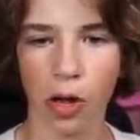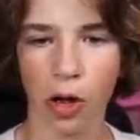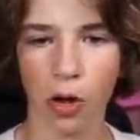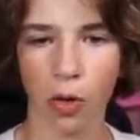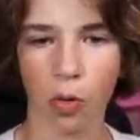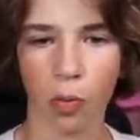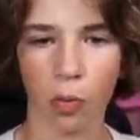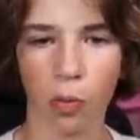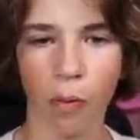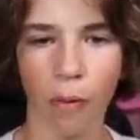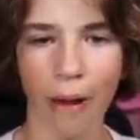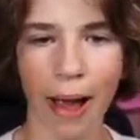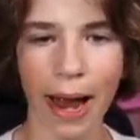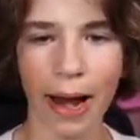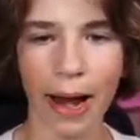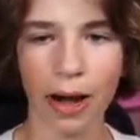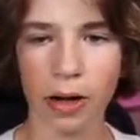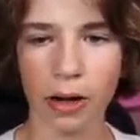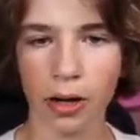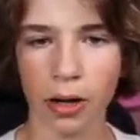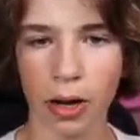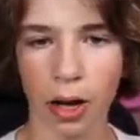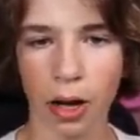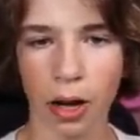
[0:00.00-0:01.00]

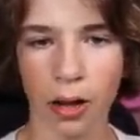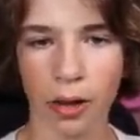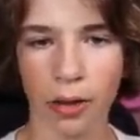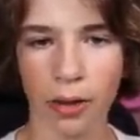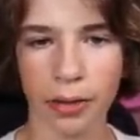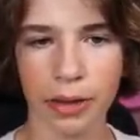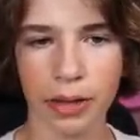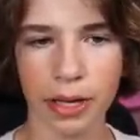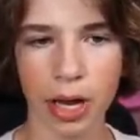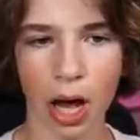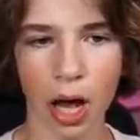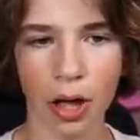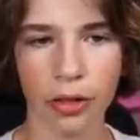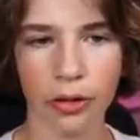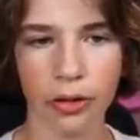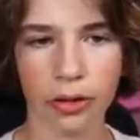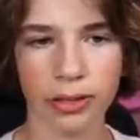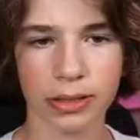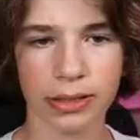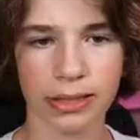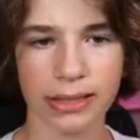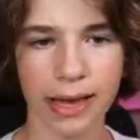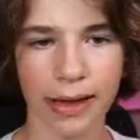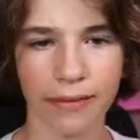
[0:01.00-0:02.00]
where the other
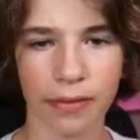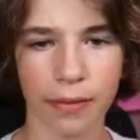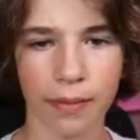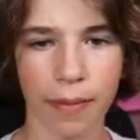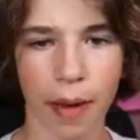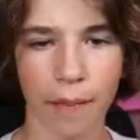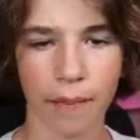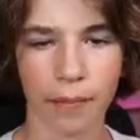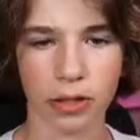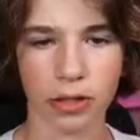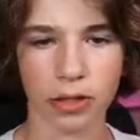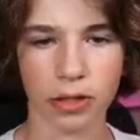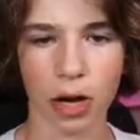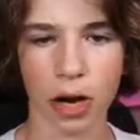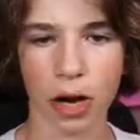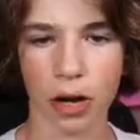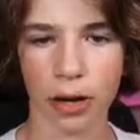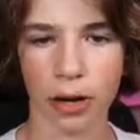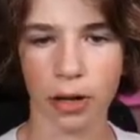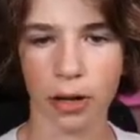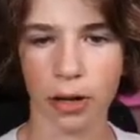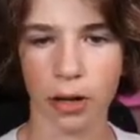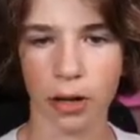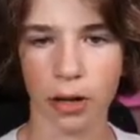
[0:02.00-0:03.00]
seven members are.
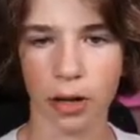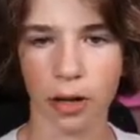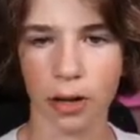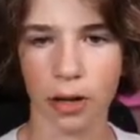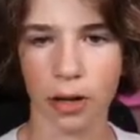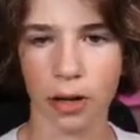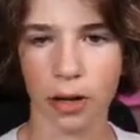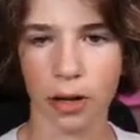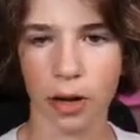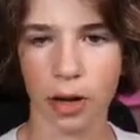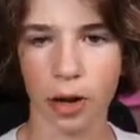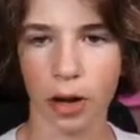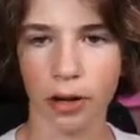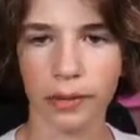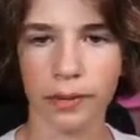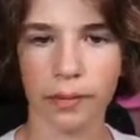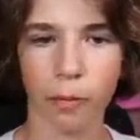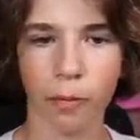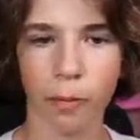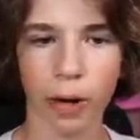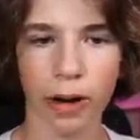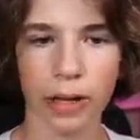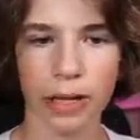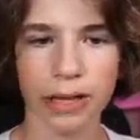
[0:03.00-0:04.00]
Or
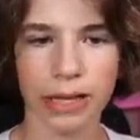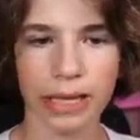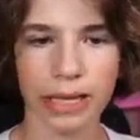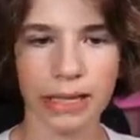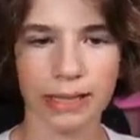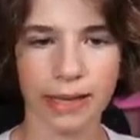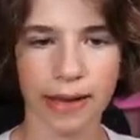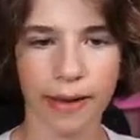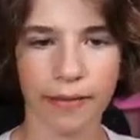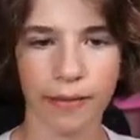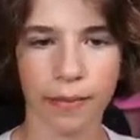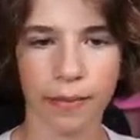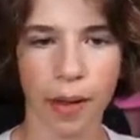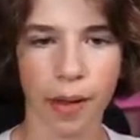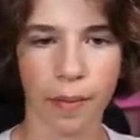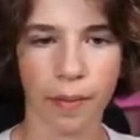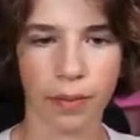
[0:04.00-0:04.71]
where these seven members